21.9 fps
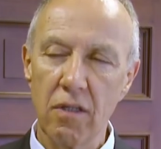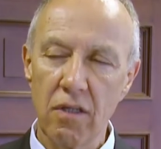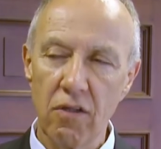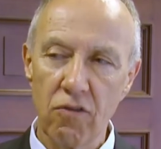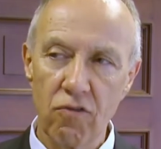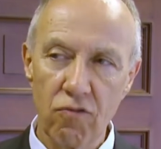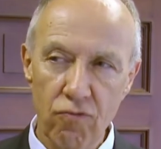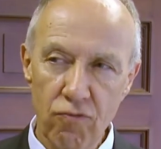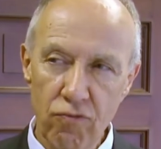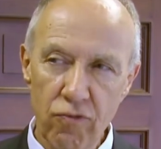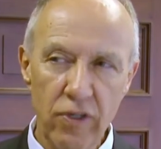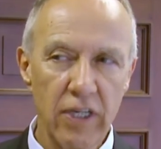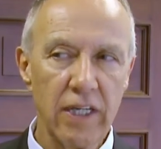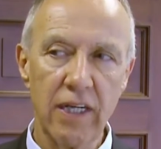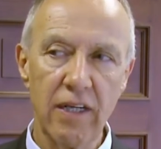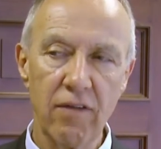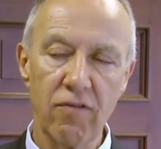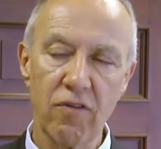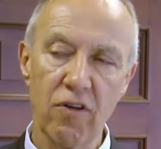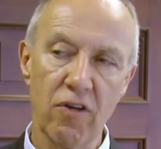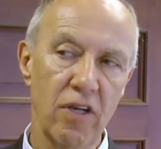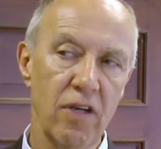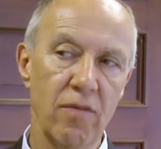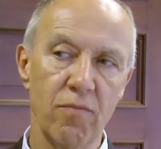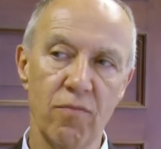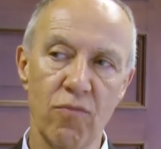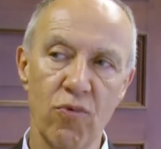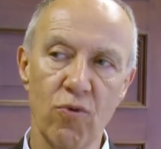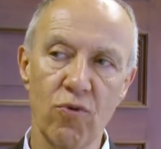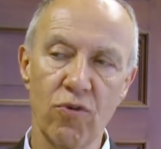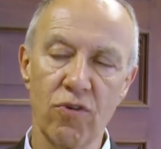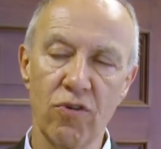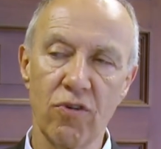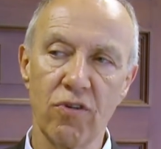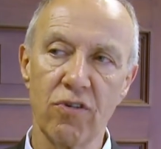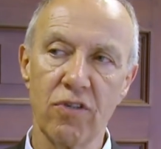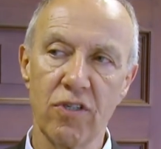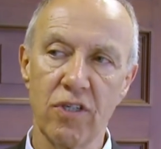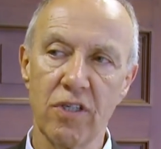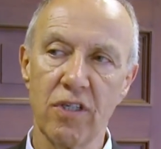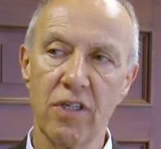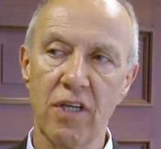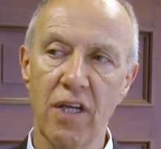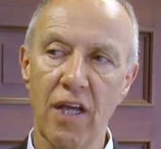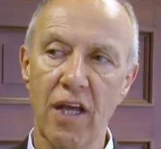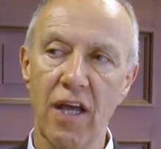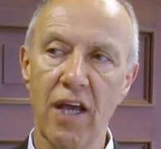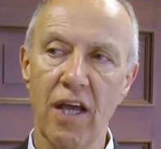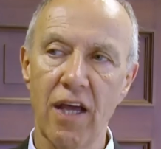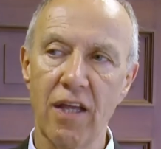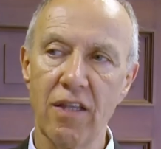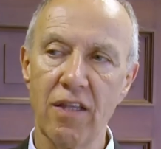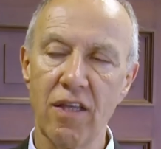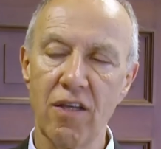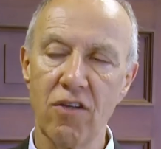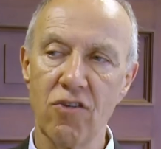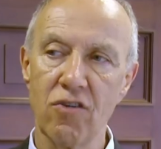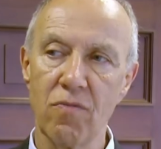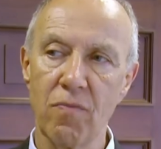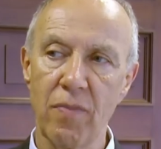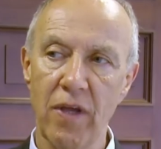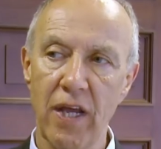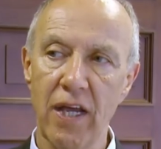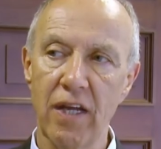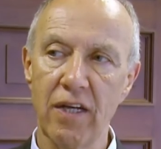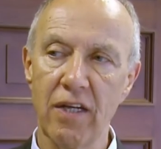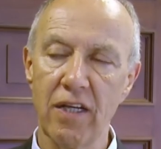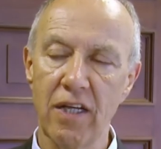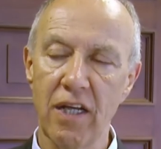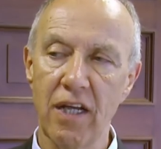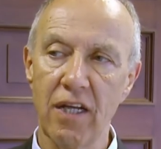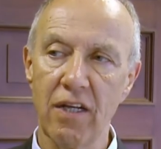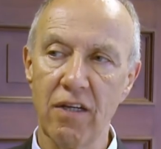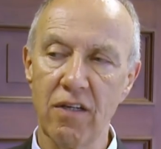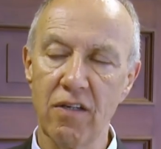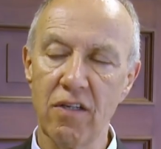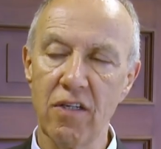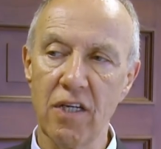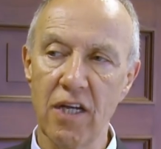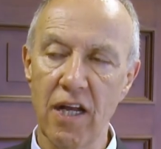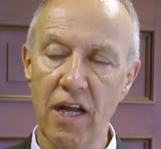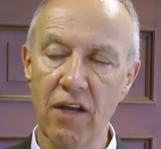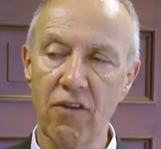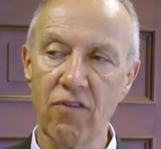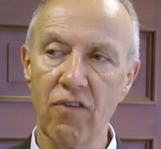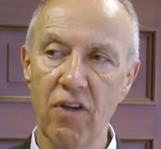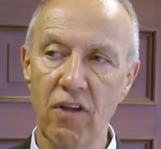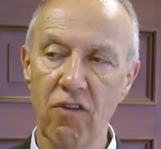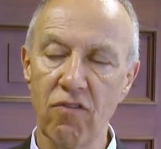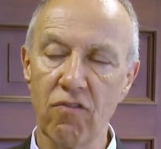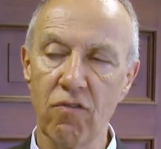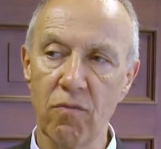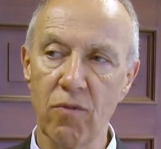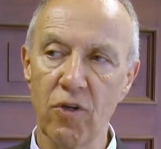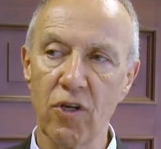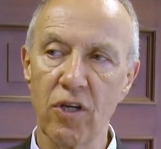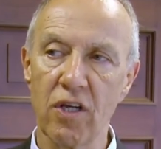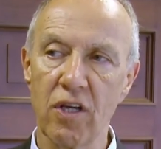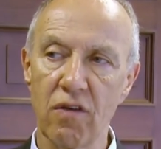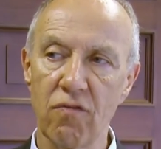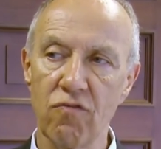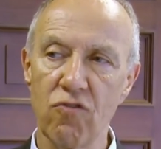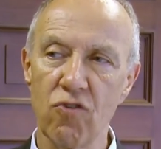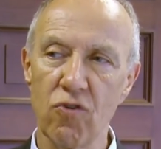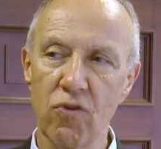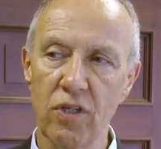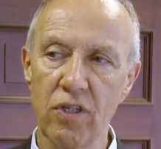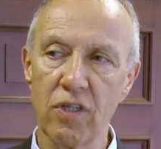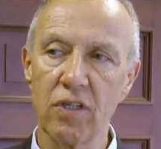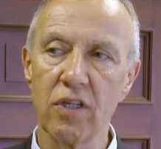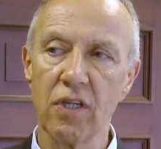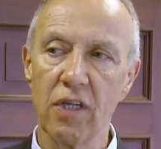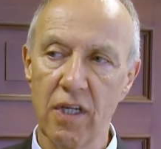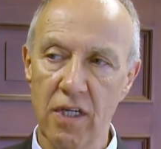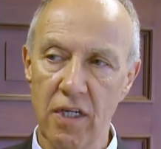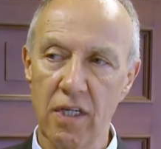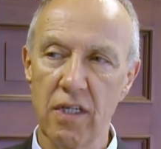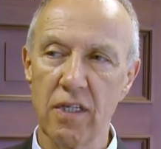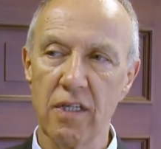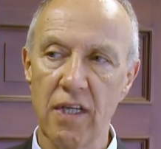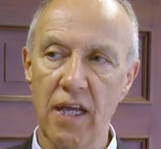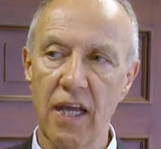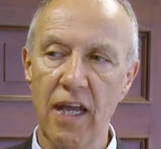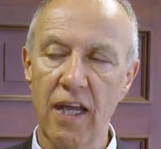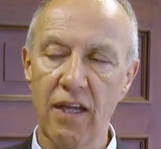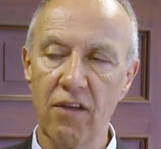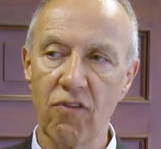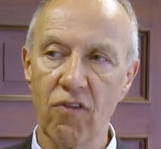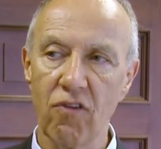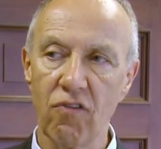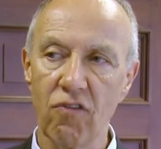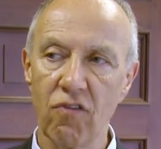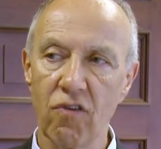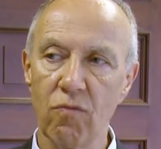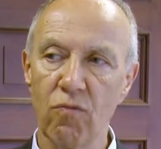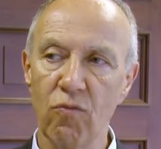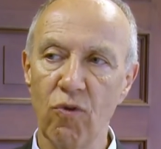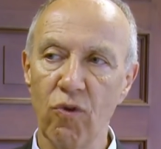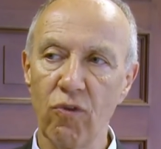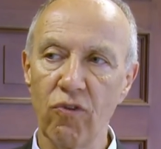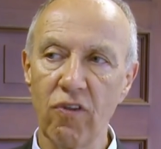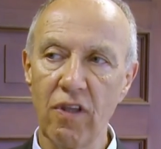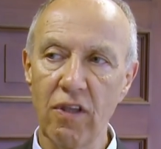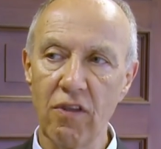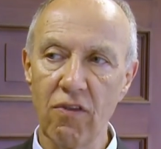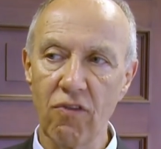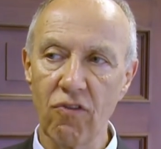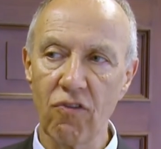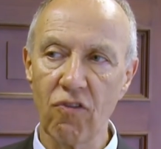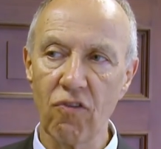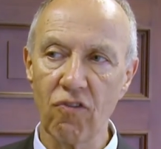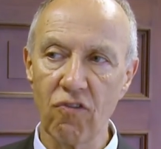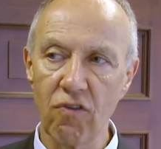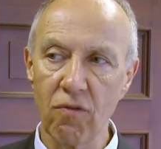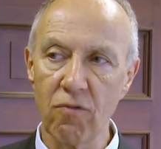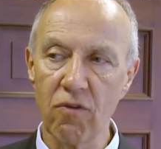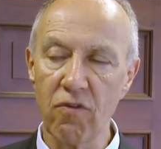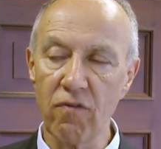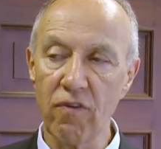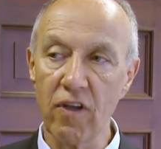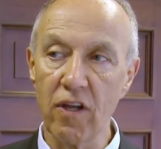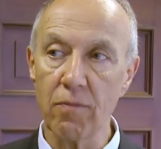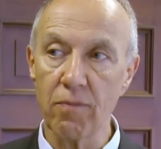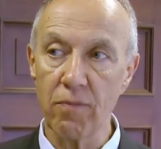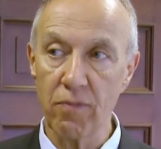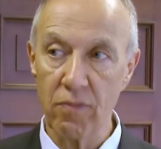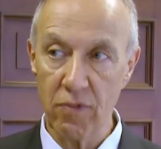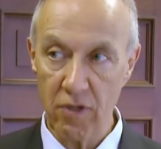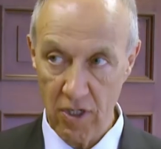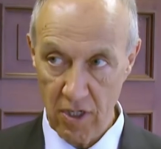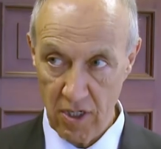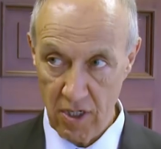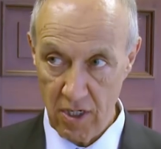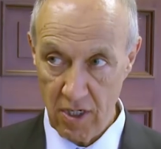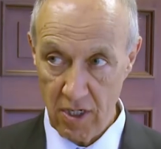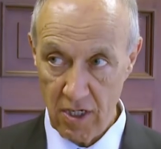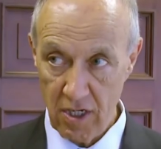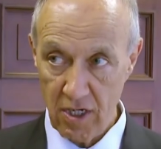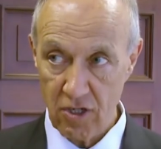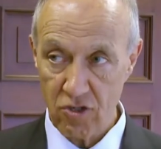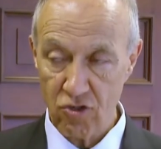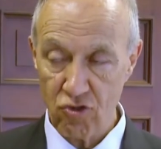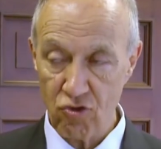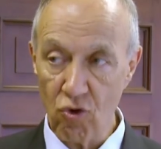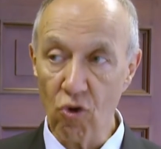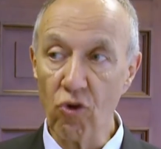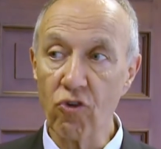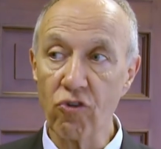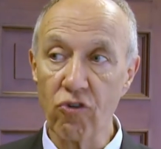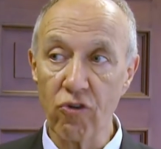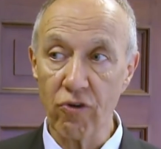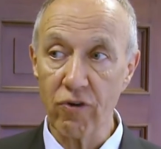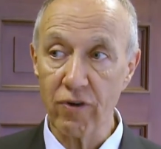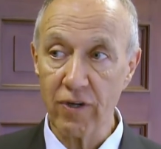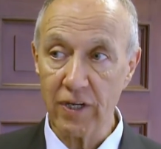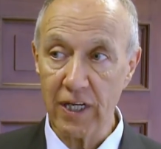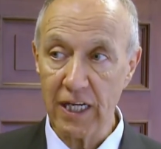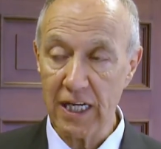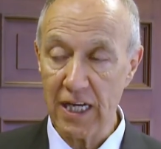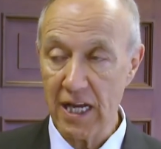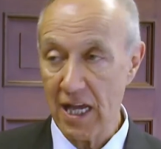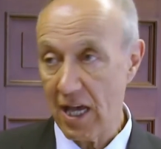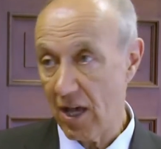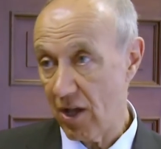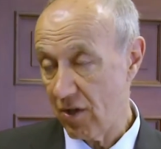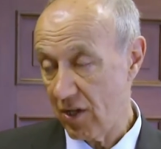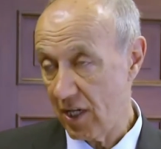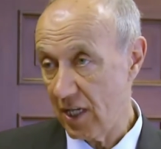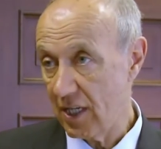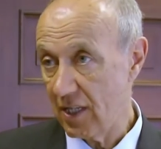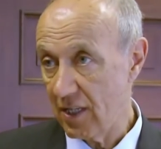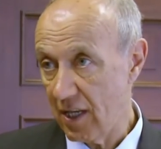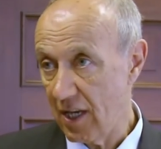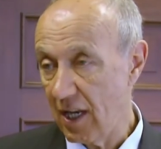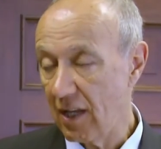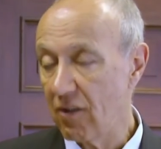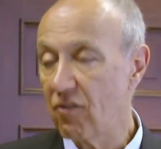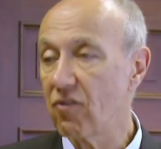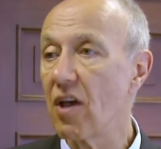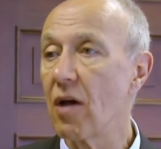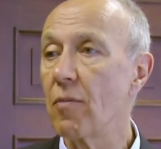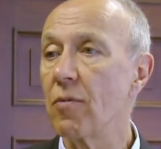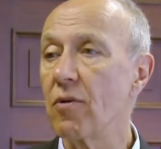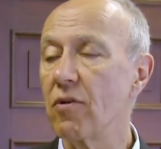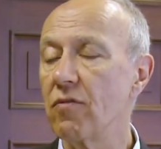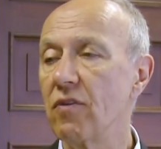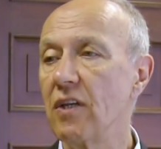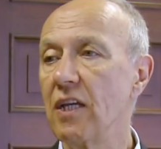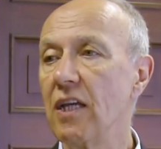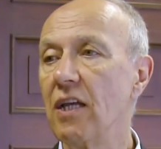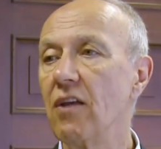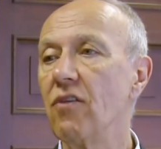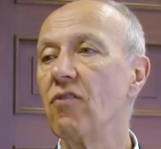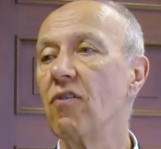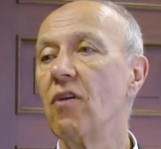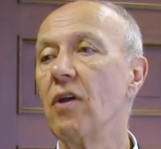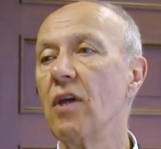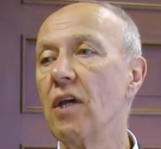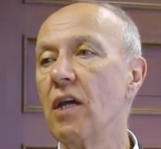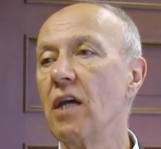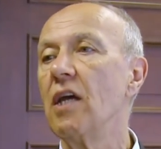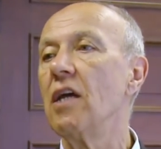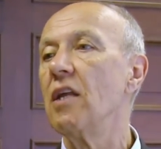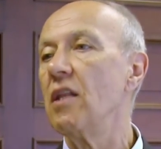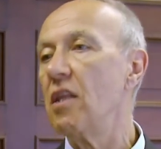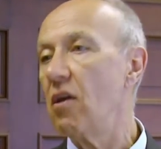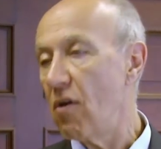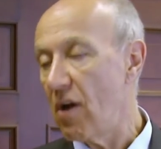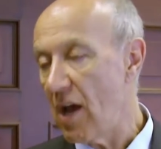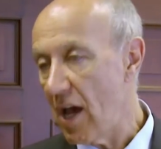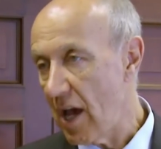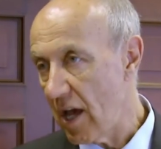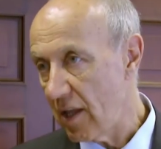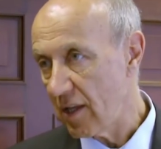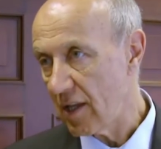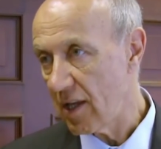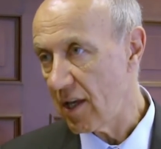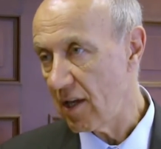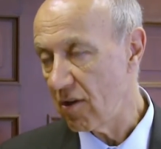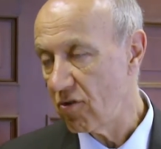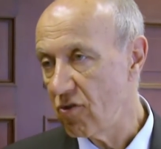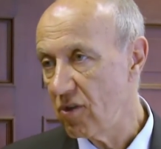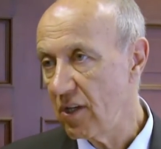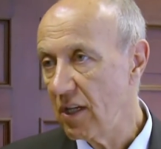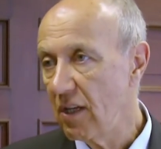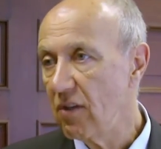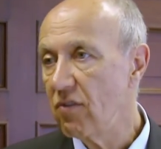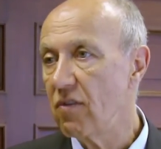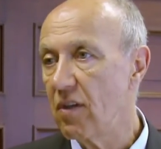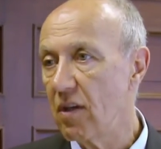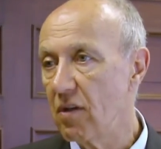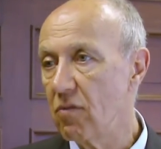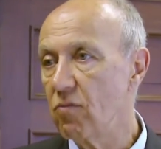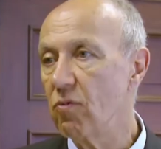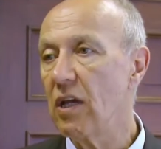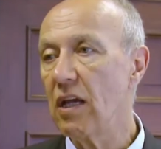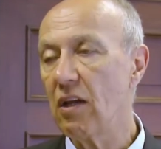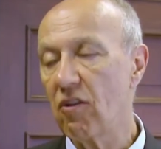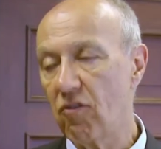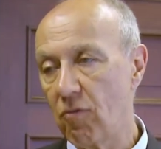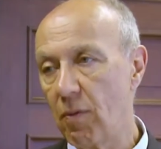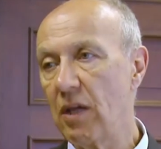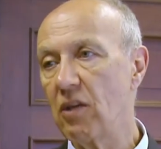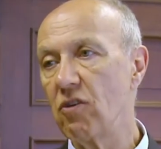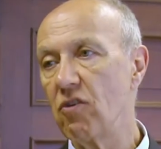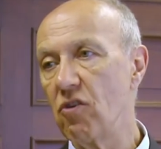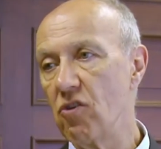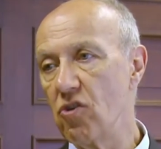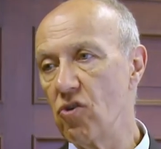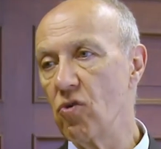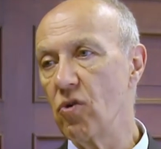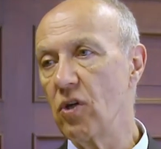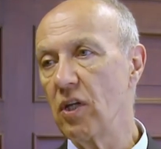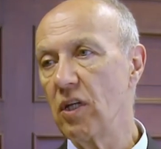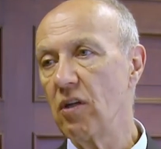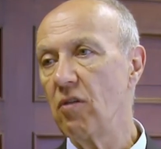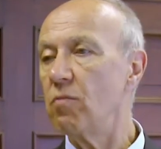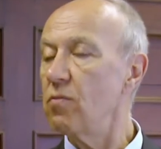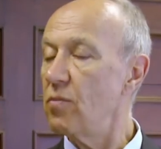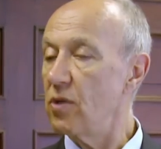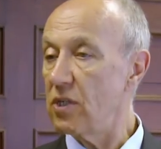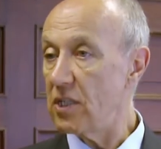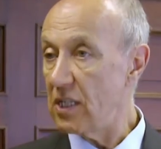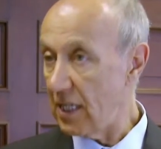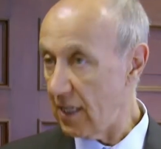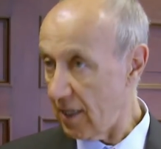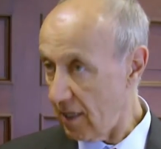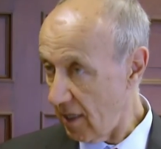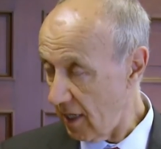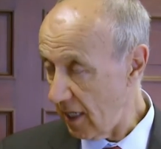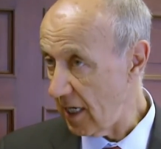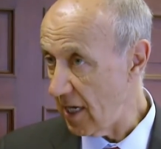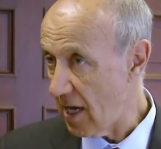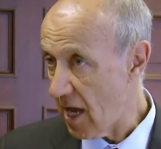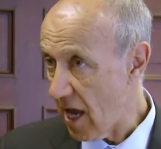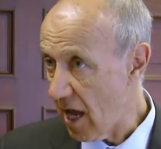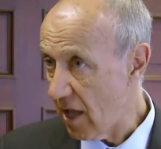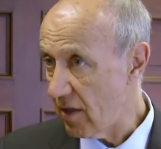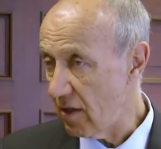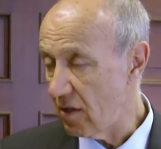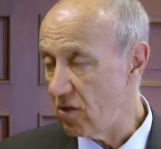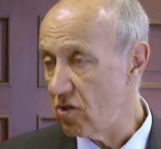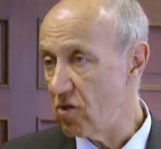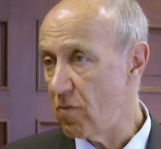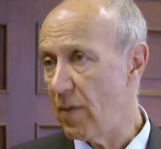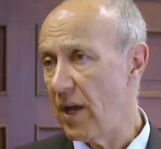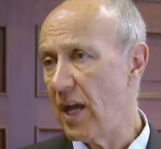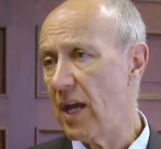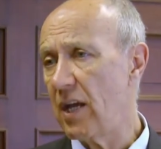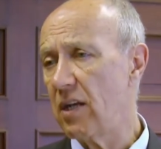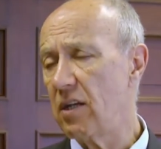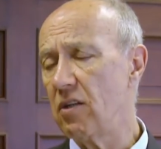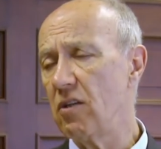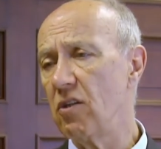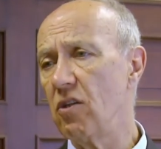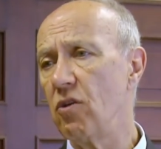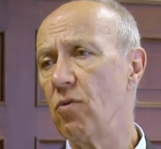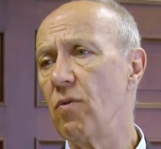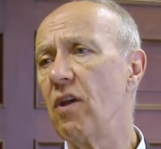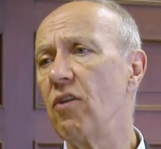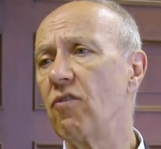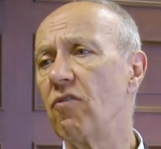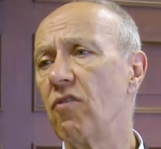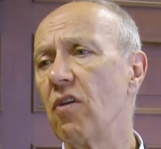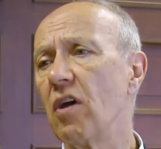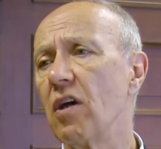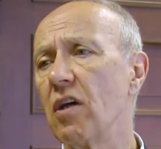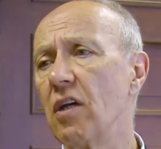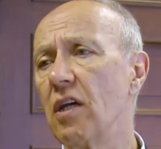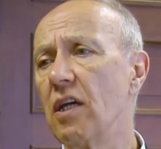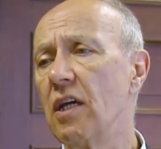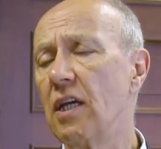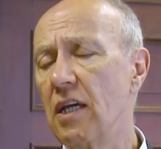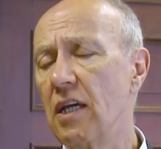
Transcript: It's really very important uh, that Japan and the United States of America have joined the Hague system. We'll see this system develop extraordinarily now in the next couple of years. There are other countries that we expect to join, particularly now that Japan and the U S are